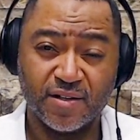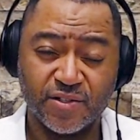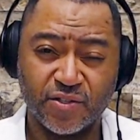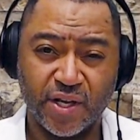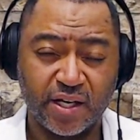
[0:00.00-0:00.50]

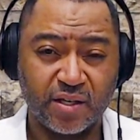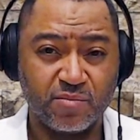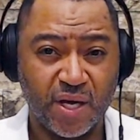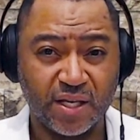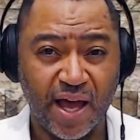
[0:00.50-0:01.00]
So that
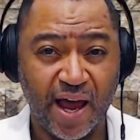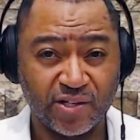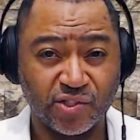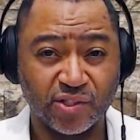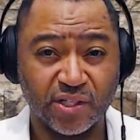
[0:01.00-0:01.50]
can make
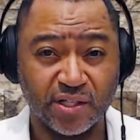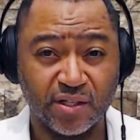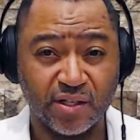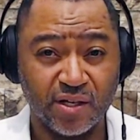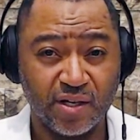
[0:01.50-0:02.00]

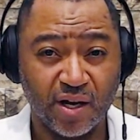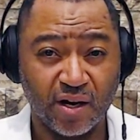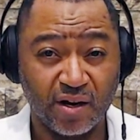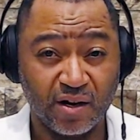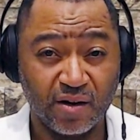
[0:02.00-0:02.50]
actually
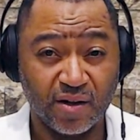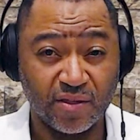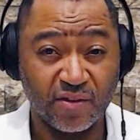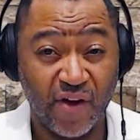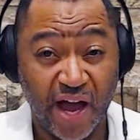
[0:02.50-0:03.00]

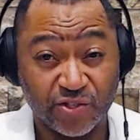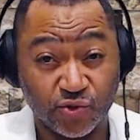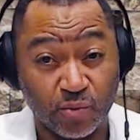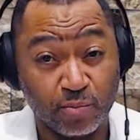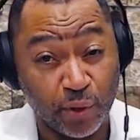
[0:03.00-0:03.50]
the
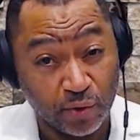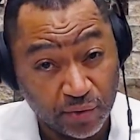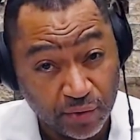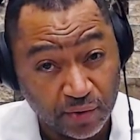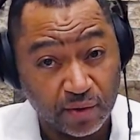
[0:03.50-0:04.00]
vaginal
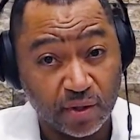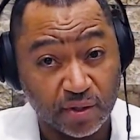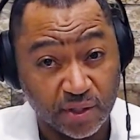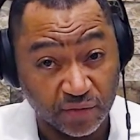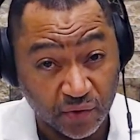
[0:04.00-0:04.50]
birth
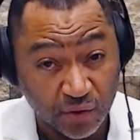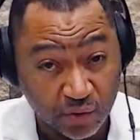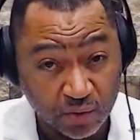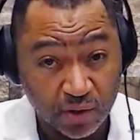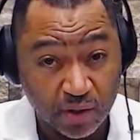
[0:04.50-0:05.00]

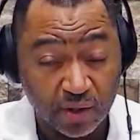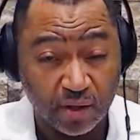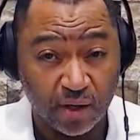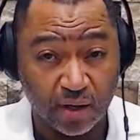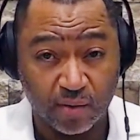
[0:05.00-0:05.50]
difficult.
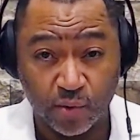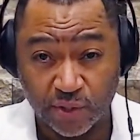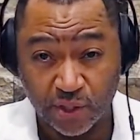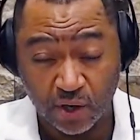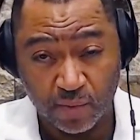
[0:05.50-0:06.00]
When
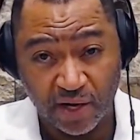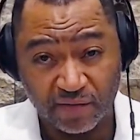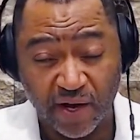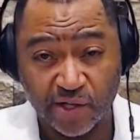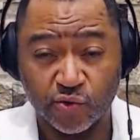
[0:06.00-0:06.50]
we talk
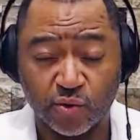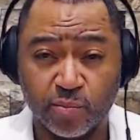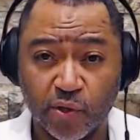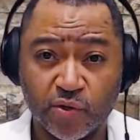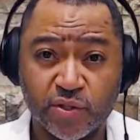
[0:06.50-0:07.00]
about vaginal
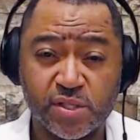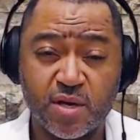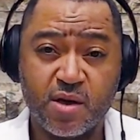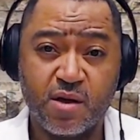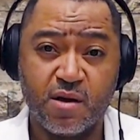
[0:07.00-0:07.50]
births,
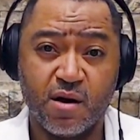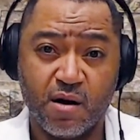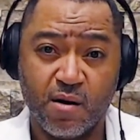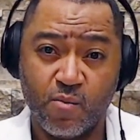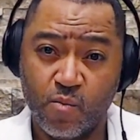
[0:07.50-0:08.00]

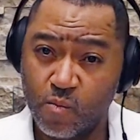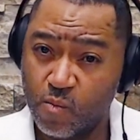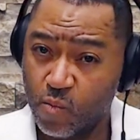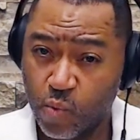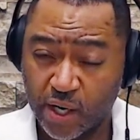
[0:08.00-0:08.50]
um,
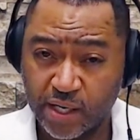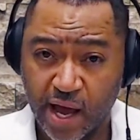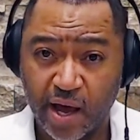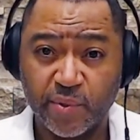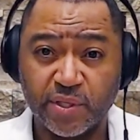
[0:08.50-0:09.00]
what can
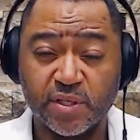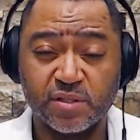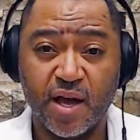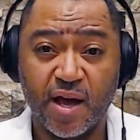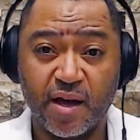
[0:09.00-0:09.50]
happen
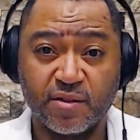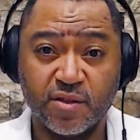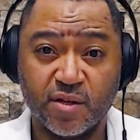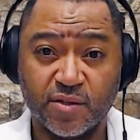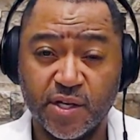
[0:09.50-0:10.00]
is
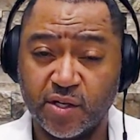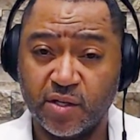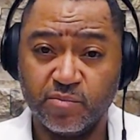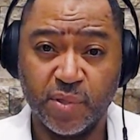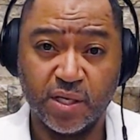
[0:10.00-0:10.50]
that there
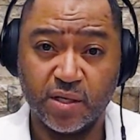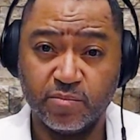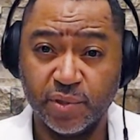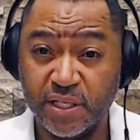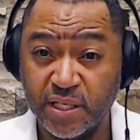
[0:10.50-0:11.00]
can be
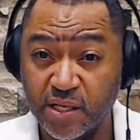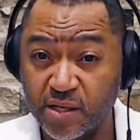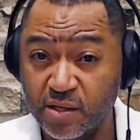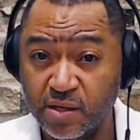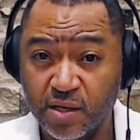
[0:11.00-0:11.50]

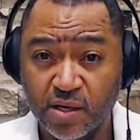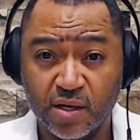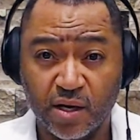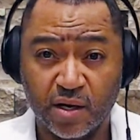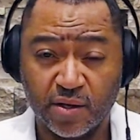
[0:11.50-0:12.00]
bleeding,
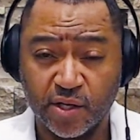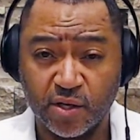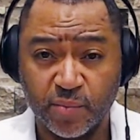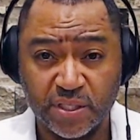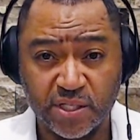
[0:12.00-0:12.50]
there
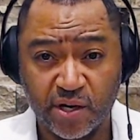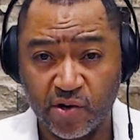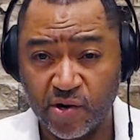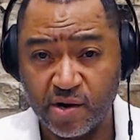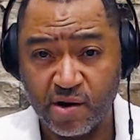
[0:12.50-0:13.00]
can be
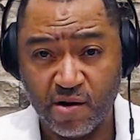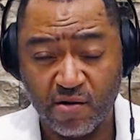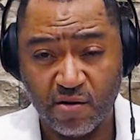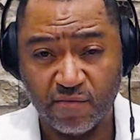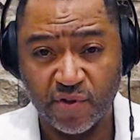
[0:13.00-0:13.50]
tearing
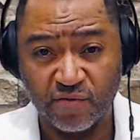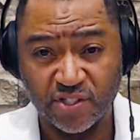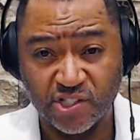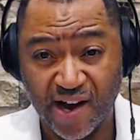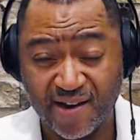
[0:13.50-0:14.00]
of the
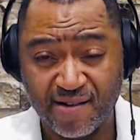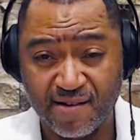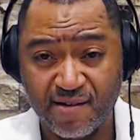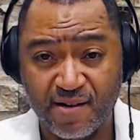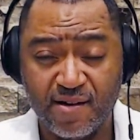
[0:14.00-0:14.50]
vagina.